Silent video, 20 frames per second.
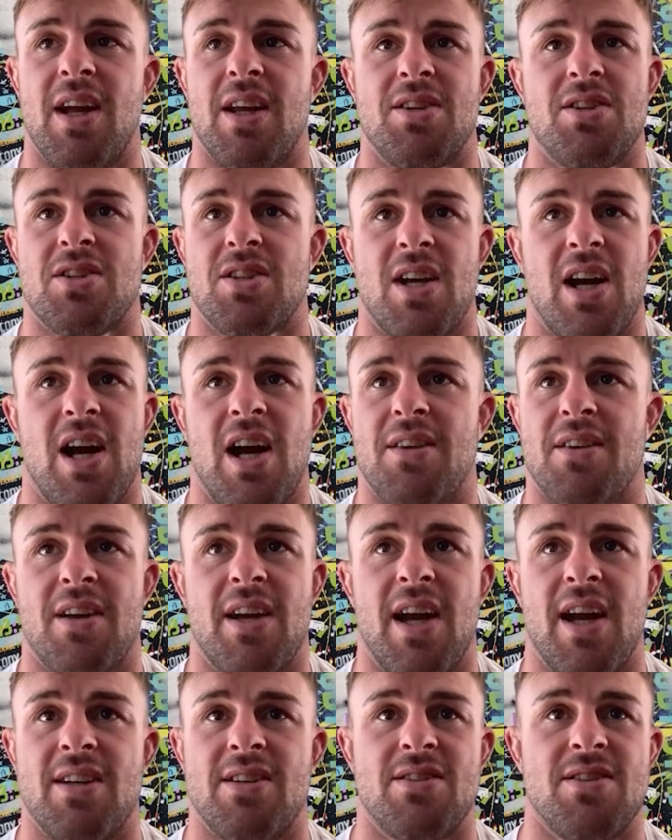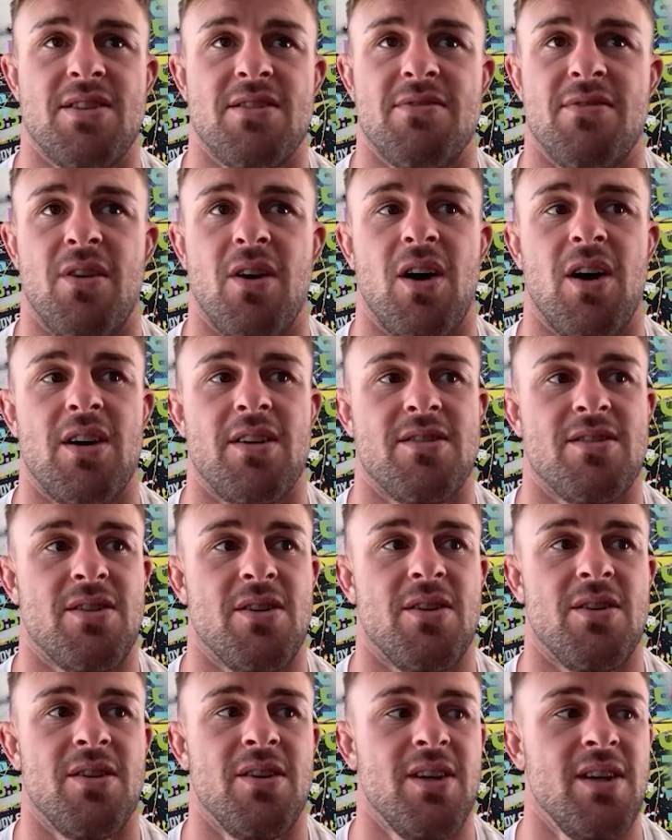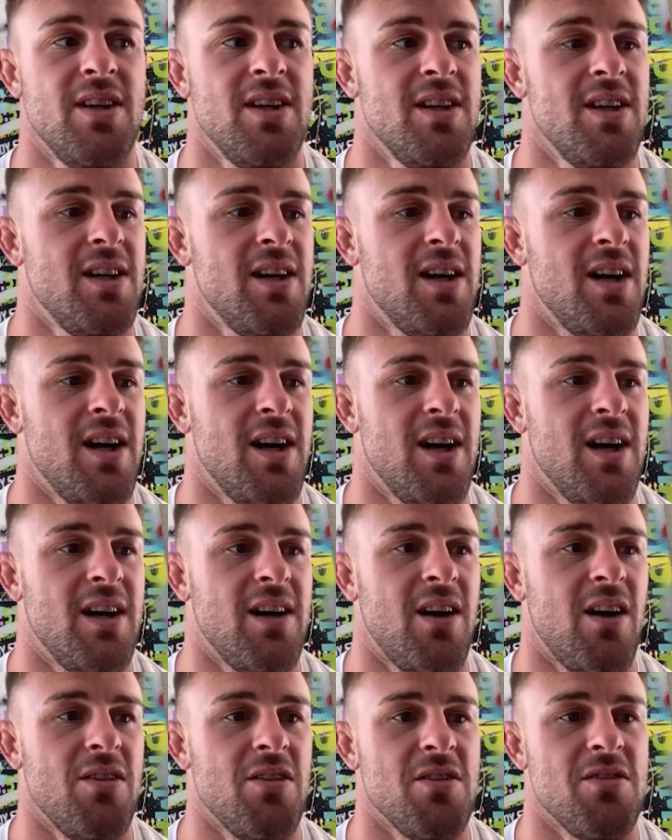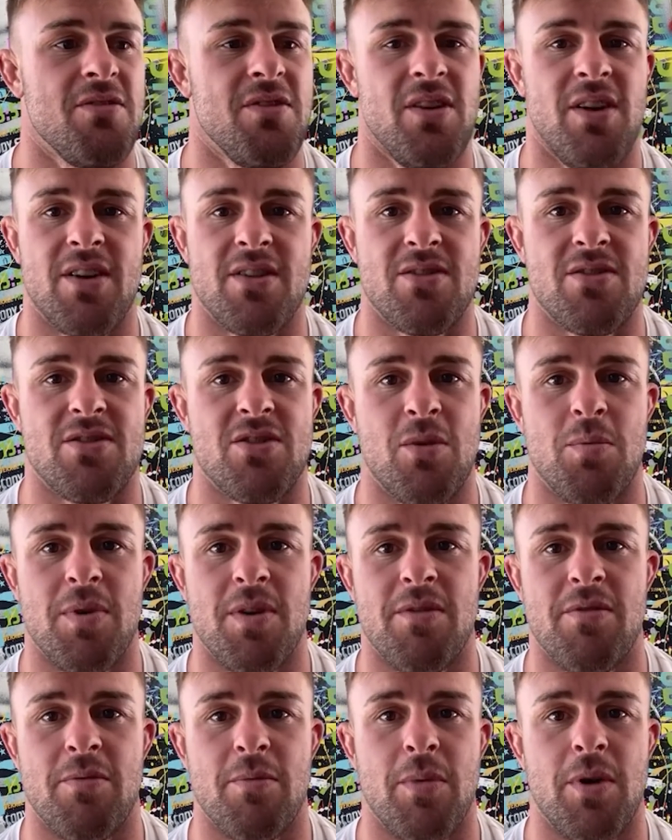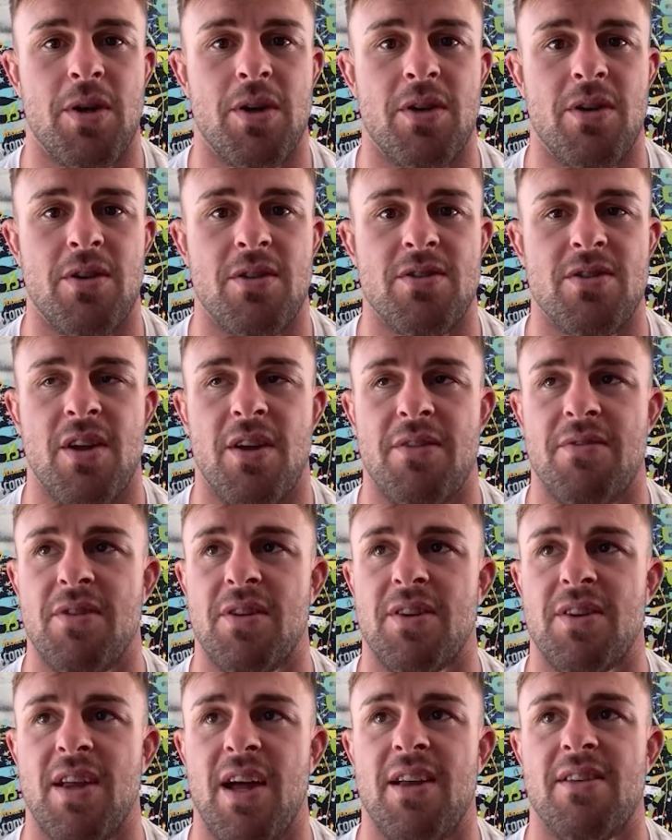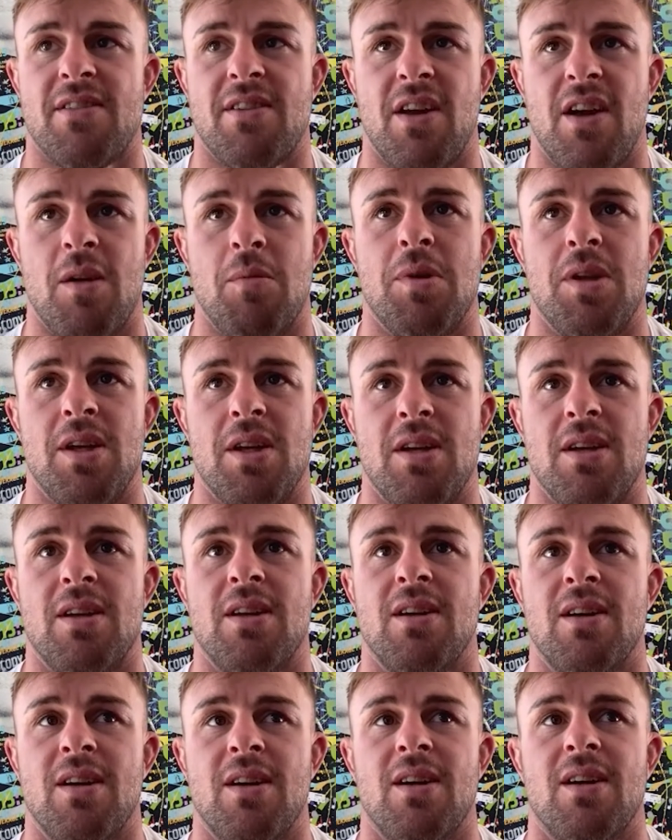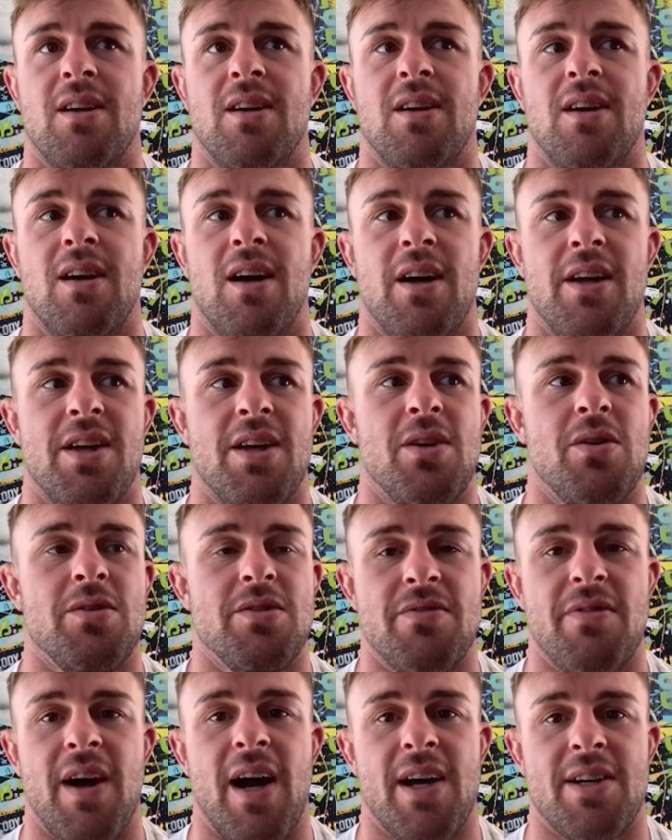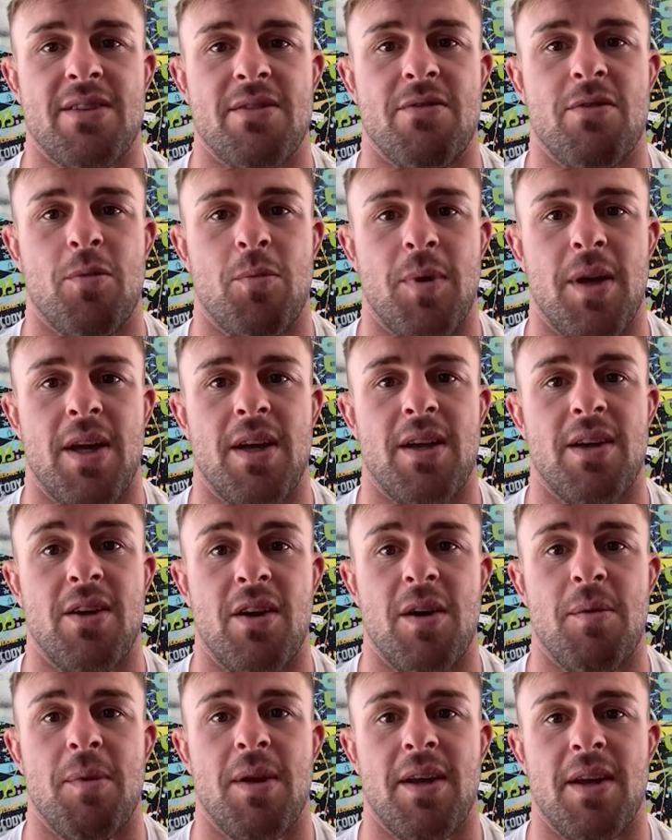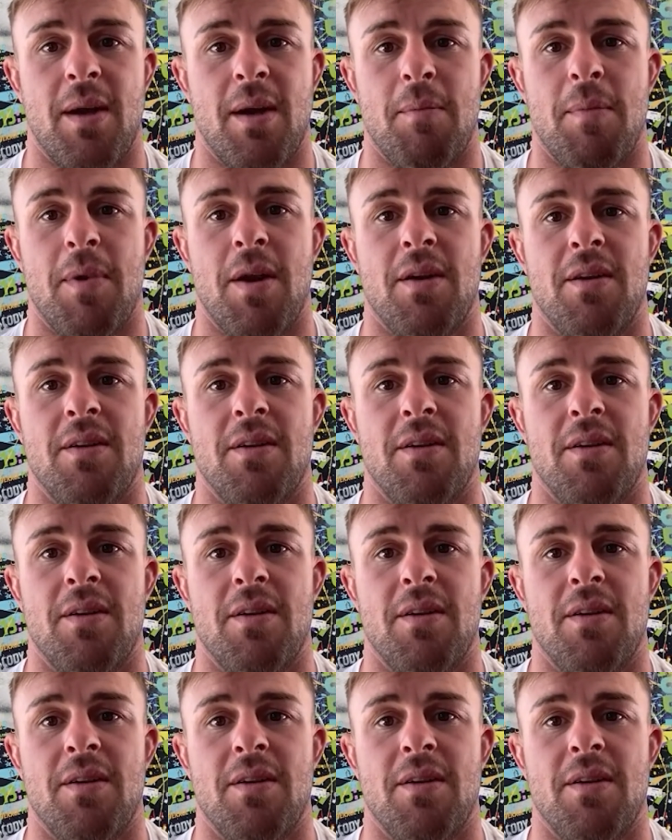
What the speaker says: I just got in the cage and just fought. So, all those feelings are still pretty familiar. So I think that's going to be a huge factor for me. You know what I mean?